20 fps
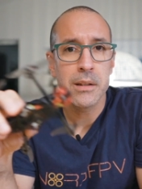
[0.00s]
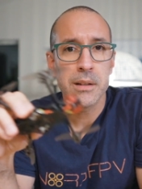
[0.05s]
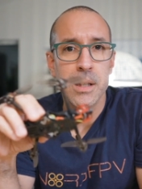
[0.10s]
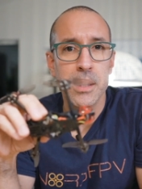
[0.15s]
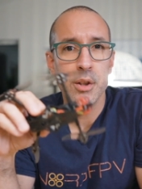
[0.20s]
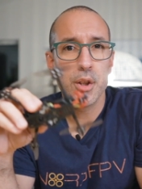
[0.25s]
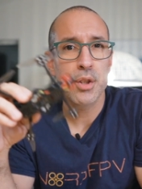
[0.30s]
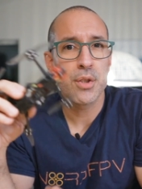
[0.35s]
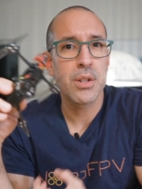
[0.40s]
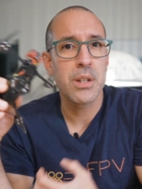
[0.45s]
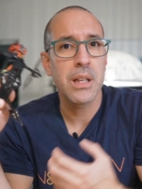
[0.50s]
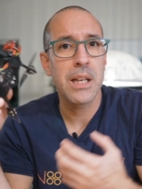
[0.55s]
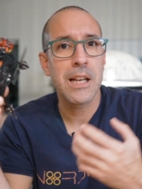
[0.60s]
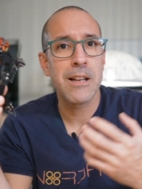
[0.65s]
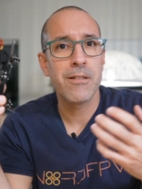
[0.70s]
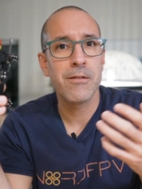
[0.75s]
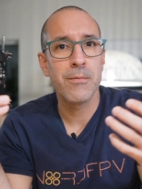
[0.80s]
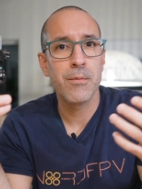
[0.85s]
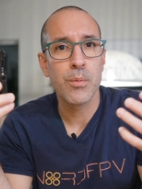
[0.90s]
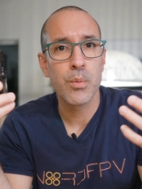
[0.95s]
that doesn't
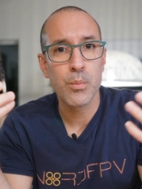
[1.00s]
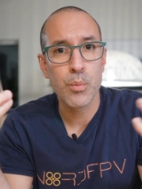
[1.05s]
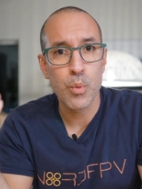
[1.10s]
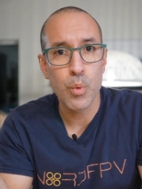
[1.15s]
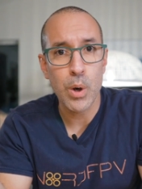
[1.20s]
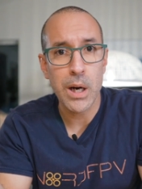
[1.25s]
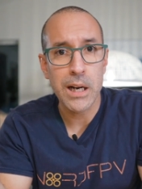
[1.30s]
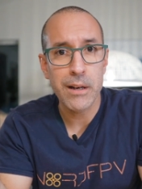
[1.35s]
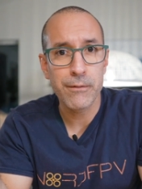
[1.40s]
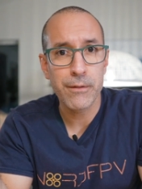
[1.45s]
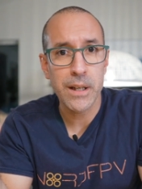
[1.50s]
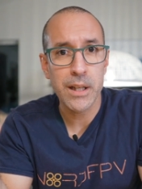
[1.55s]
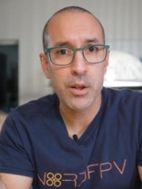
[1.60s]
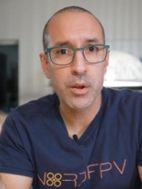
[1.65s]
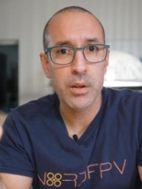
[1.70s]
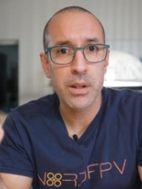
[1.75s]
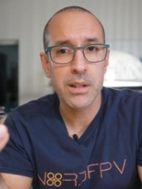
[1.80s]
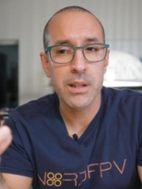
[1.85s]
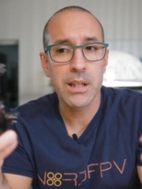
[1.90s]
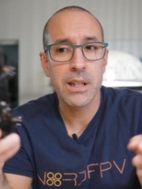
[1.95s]
have Wi-Fi
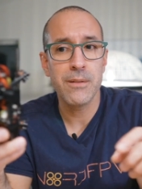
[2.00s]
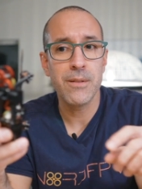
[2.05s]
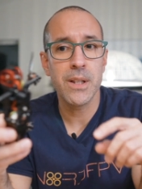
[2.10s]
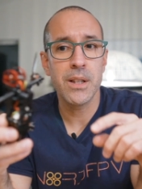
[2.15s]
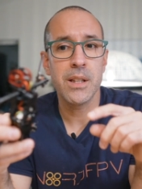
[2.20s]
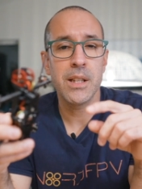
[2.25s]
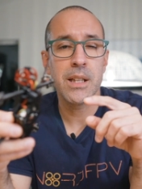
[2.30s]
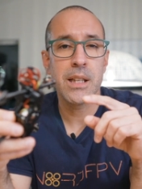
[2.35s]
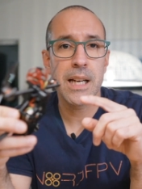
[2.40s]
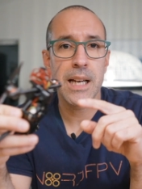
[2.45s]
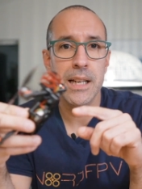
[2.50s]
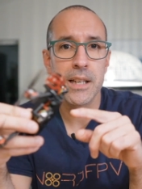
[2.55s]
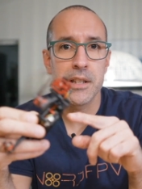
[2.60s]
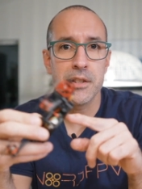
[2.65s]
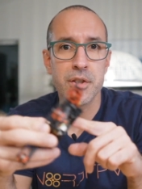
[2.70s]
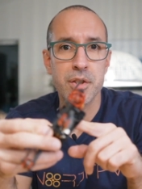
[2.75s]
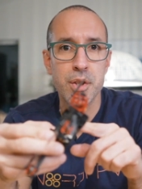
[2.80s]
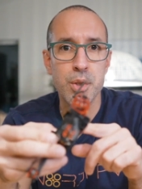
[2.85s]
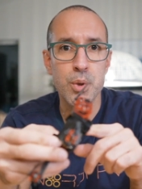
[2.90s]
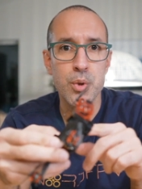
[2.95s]
connectivity and
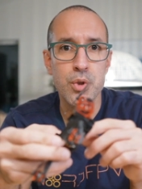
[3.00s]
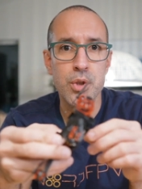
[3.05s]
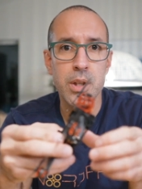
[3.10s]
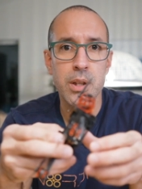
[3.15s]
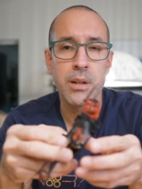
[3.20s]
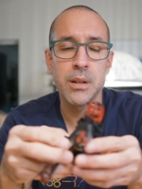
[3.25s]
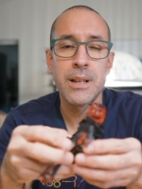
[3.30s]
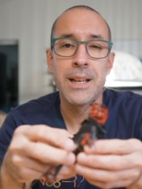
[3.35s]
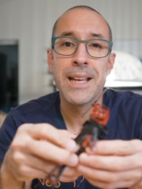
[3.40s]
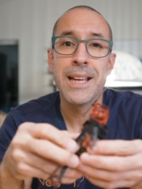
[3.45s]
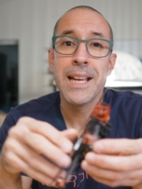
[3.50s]
is using